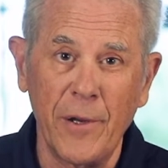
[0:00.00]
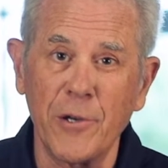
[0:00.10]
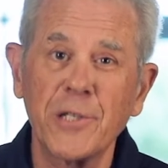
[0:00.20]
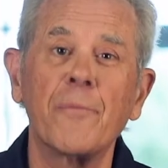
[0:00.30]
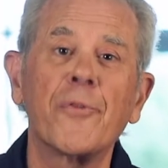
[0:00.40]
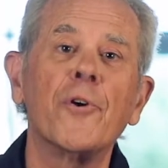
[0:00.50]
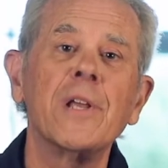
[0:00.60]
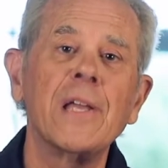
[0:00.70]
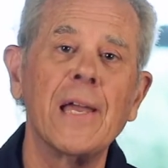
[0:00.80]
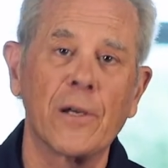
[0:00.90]
There are some
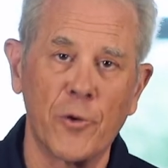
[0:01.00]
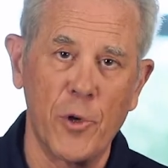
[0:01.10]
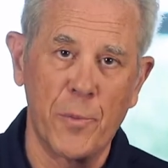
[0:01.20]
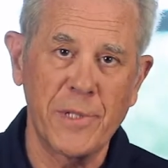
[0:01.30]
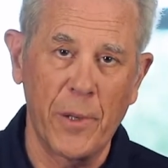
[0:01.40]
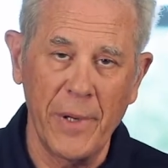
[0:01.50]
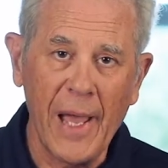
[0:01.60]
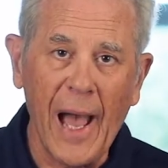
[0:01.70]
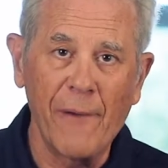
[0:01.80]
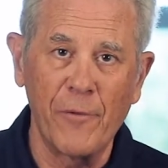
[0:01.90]
38 groups that we
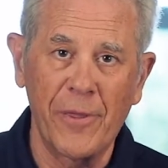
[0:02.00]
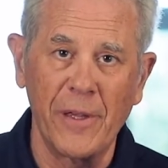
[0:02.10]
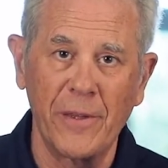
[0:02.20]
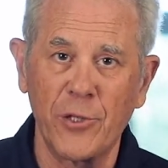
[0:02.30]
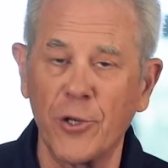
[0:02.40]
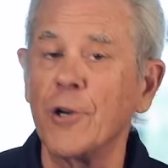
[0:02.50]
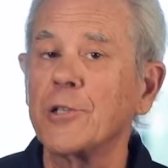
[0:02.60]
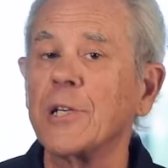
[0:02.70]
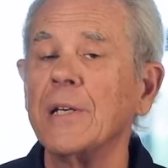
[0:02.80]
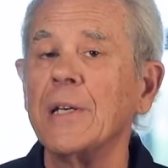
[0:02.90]
have within the
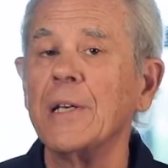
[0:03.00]
church.